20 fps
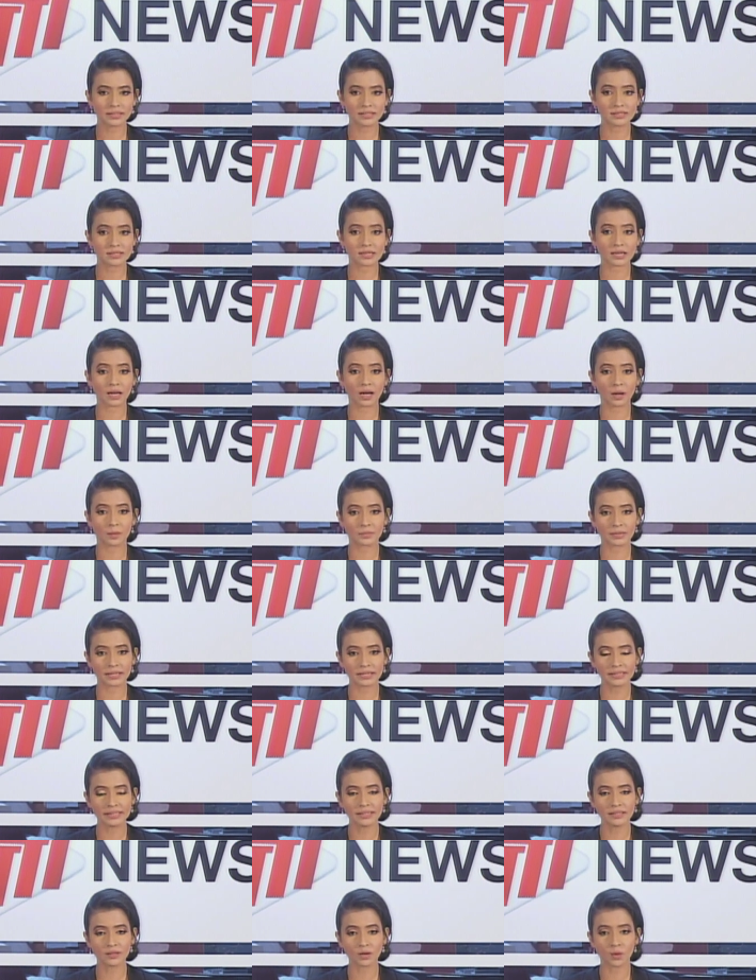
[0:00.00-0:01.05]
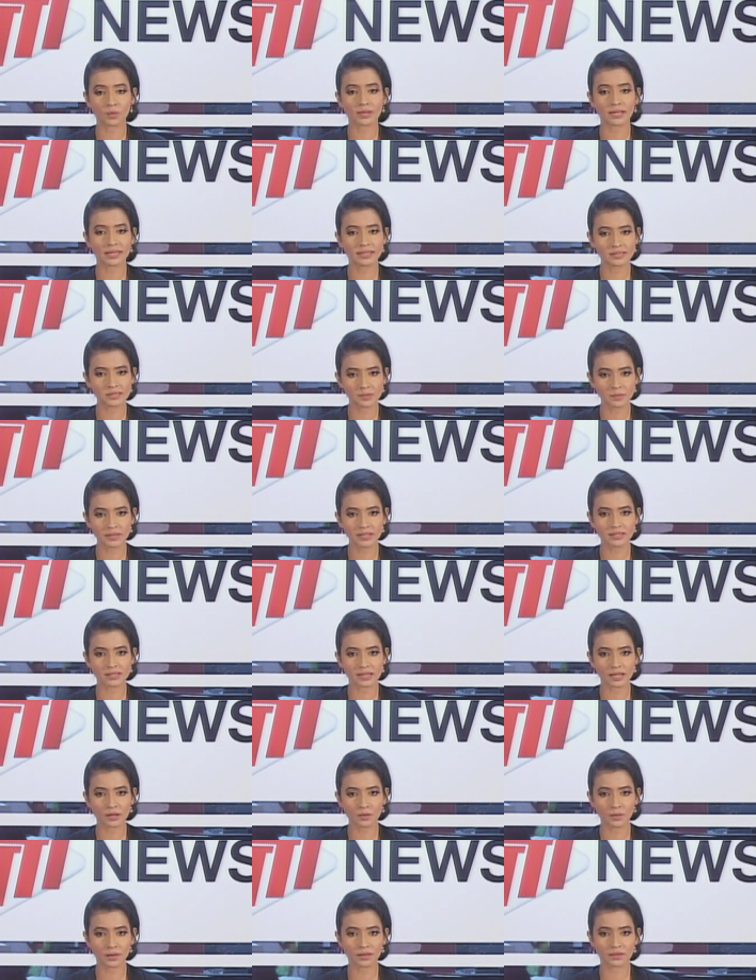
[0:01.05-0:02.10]
to come clean on his
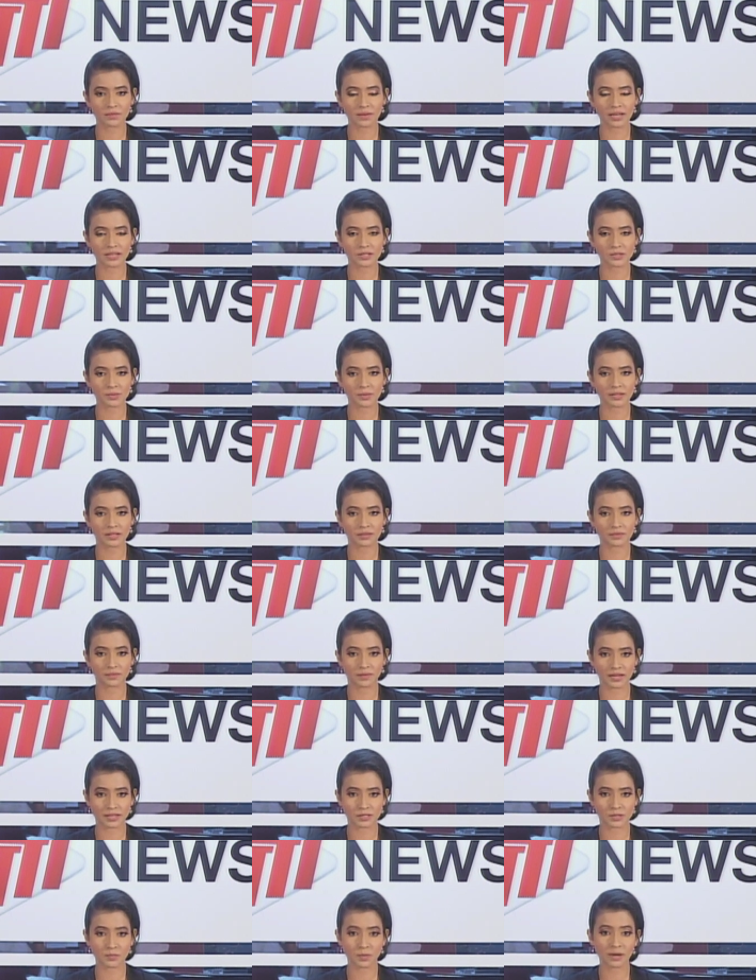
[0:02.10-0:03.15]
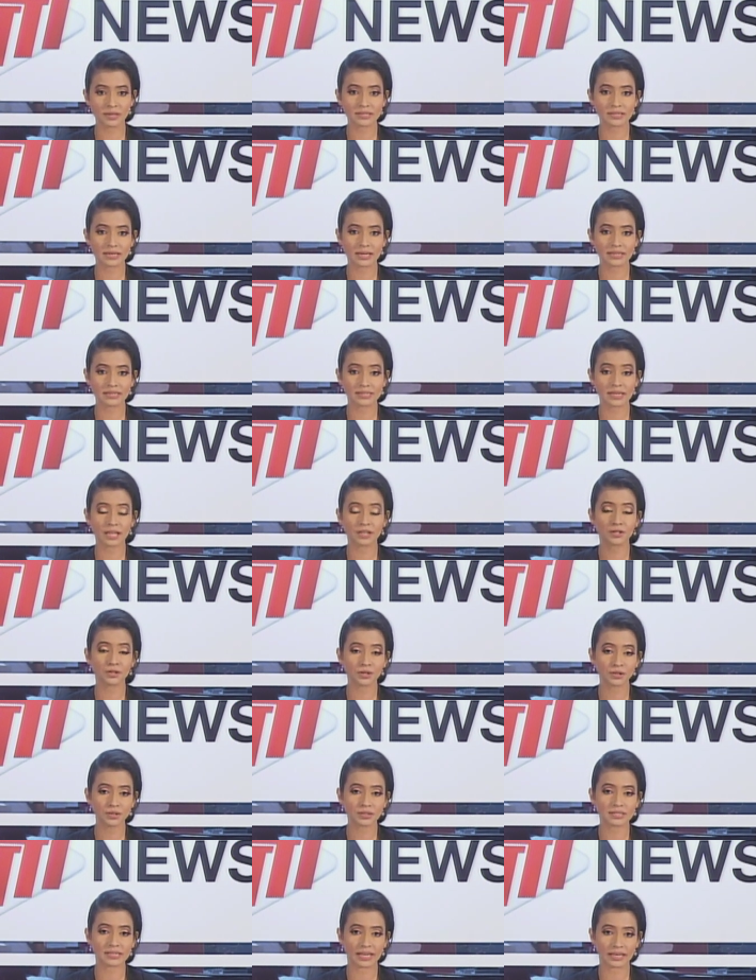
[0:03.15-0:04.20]
meeting with the Venezuelan vice president and
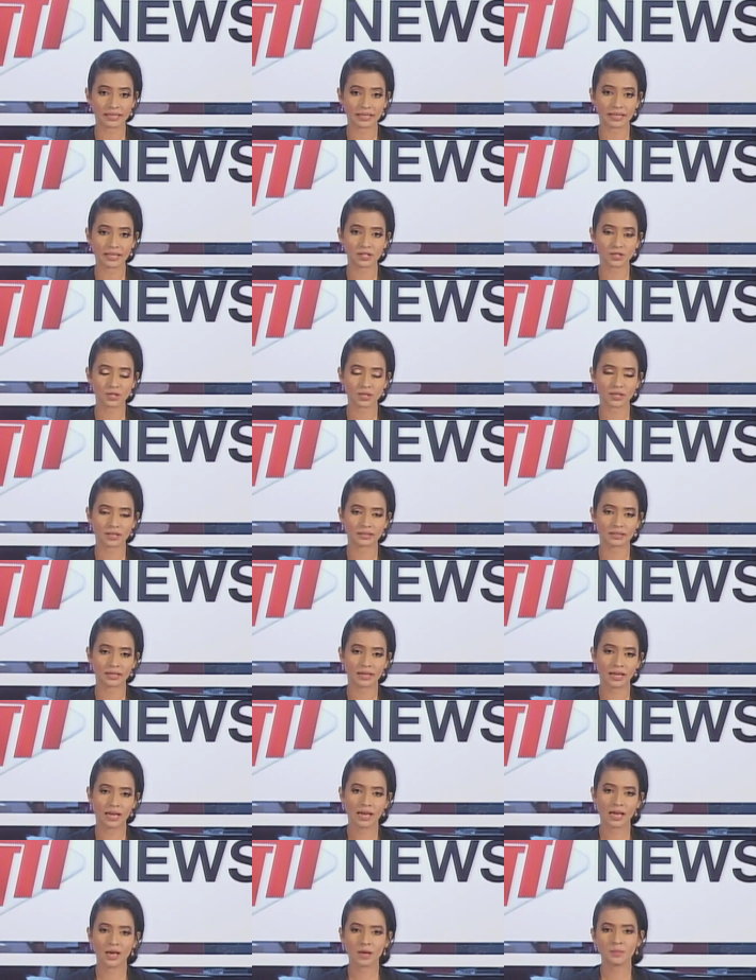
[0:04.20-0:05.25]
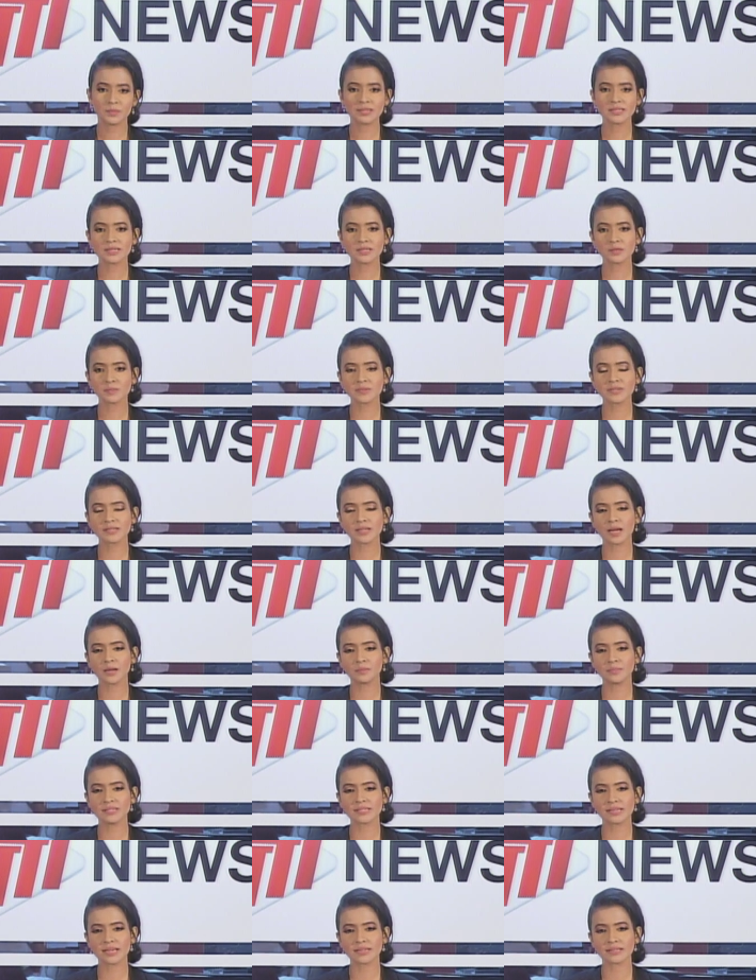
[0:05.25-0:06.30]
her delegation. Mrs.
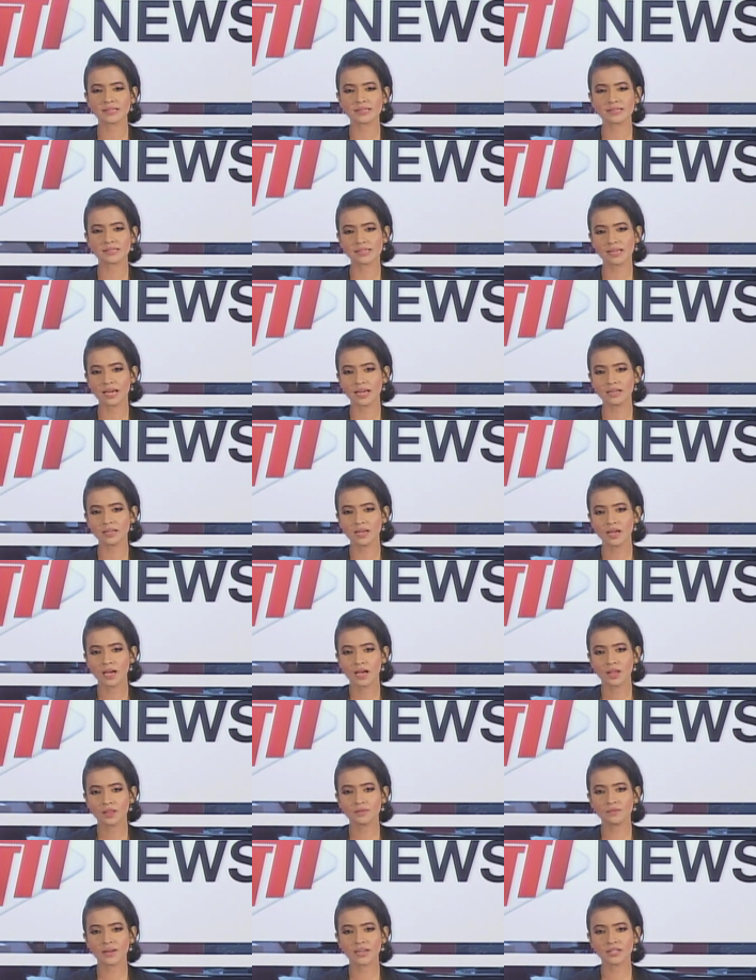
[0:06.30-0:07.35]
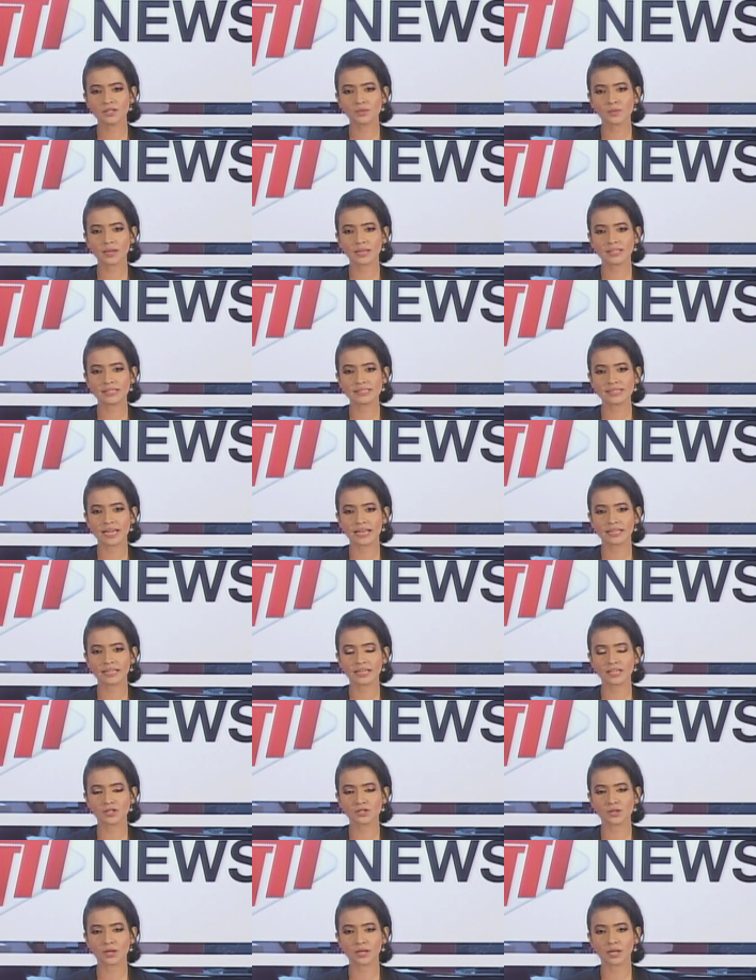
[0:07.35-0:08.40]
Persad-Bissessar said the Venezuelan
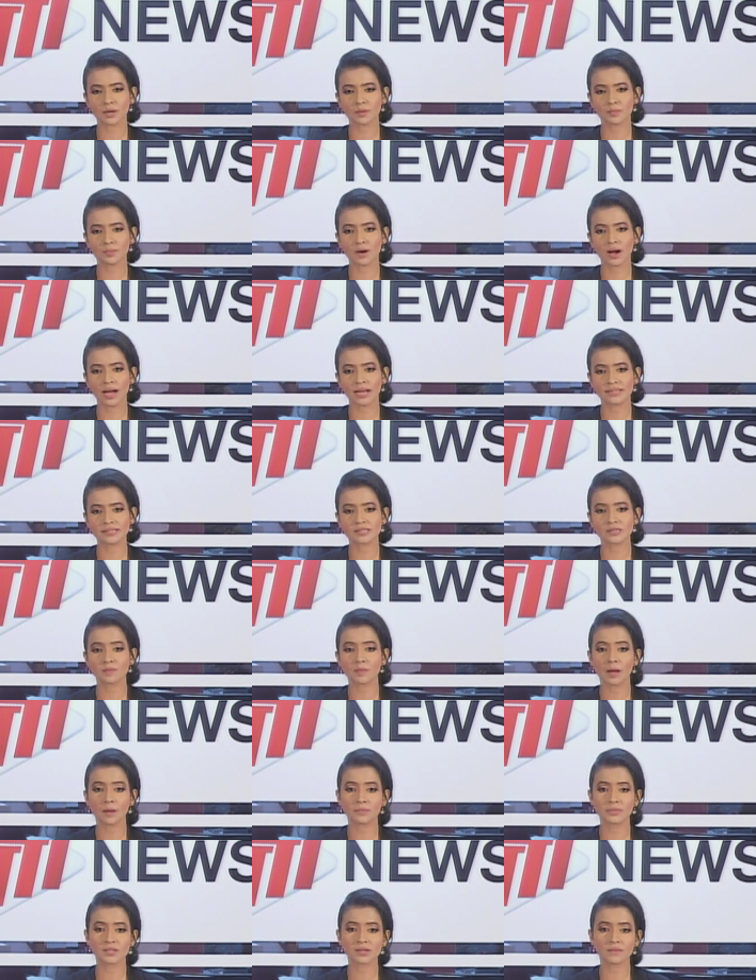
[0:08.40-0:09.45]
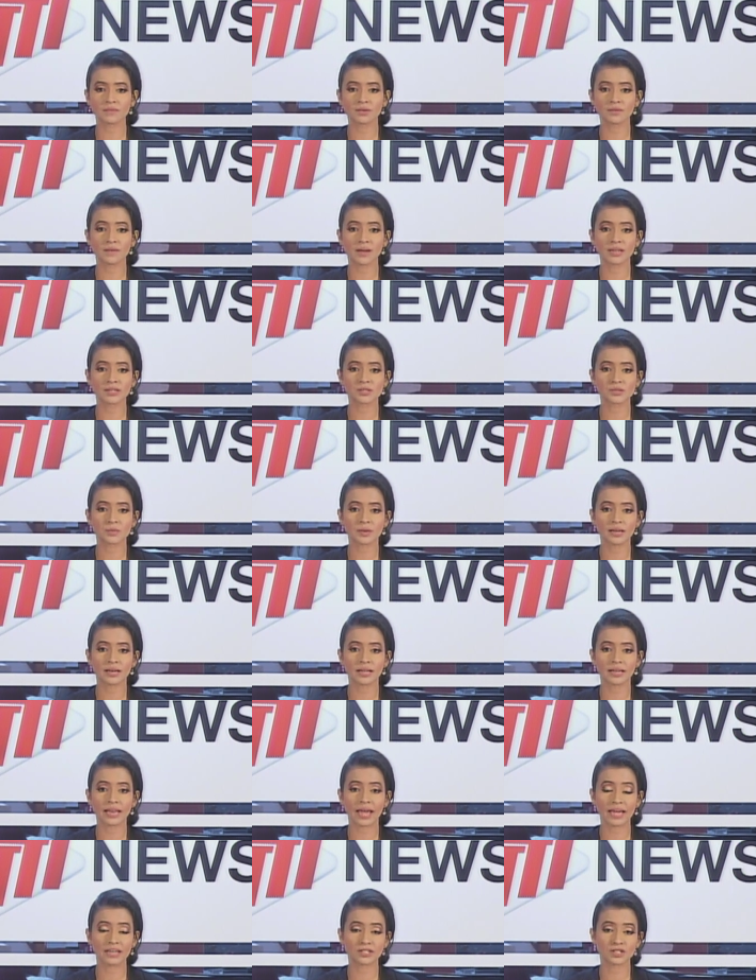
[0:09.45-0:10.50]
delegation comprised members of the
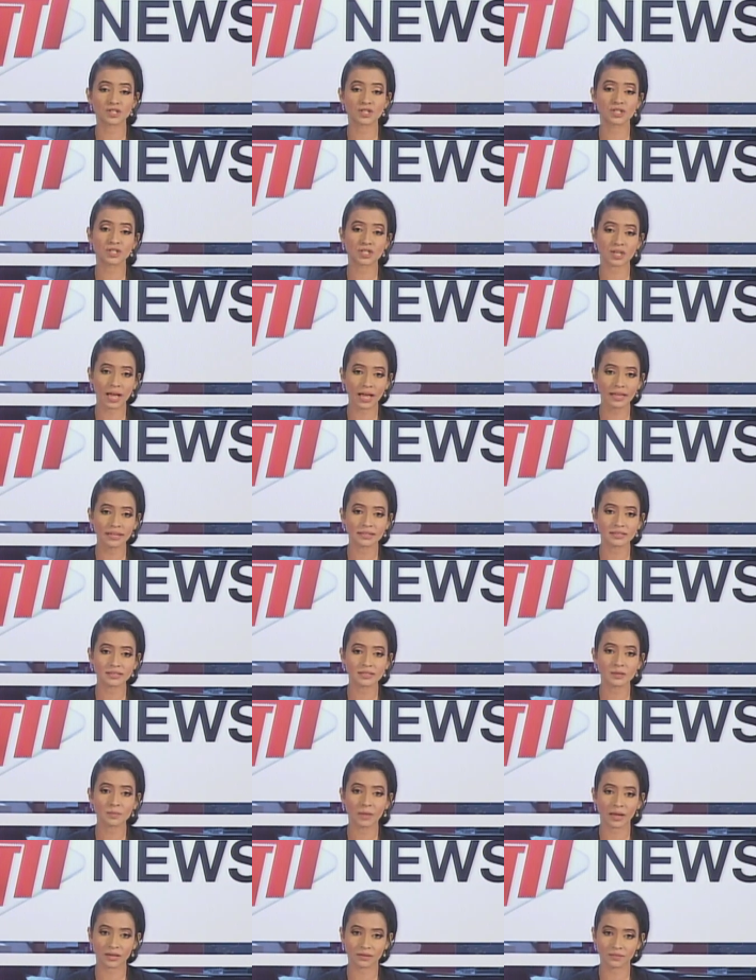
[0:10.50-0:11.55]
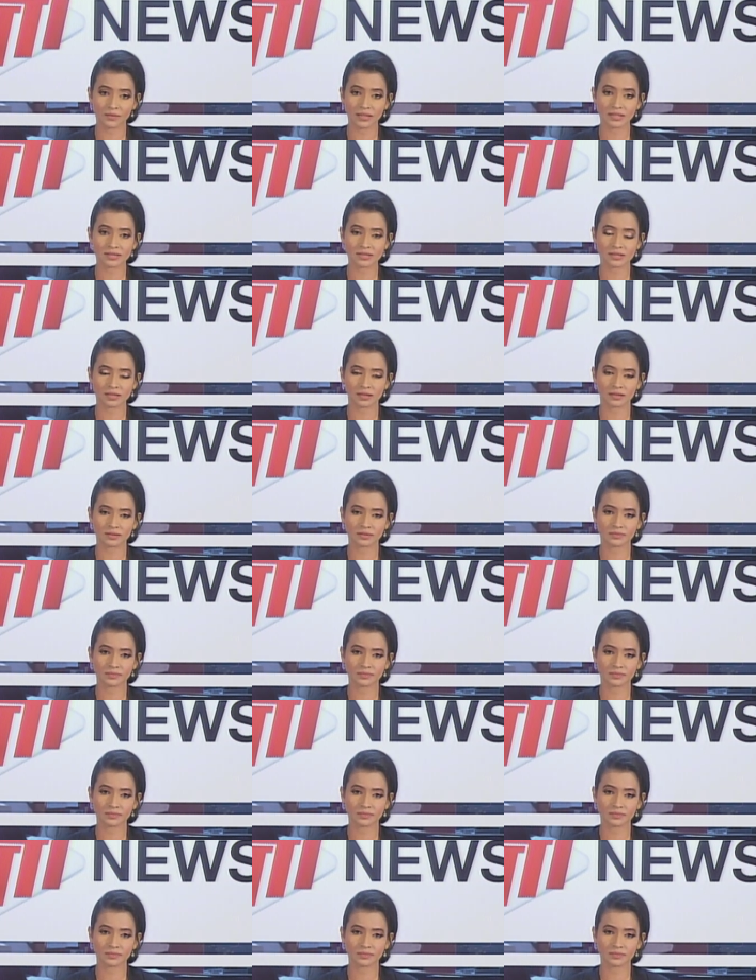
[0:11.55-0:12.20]
Venezuelan energy giant PDVSA.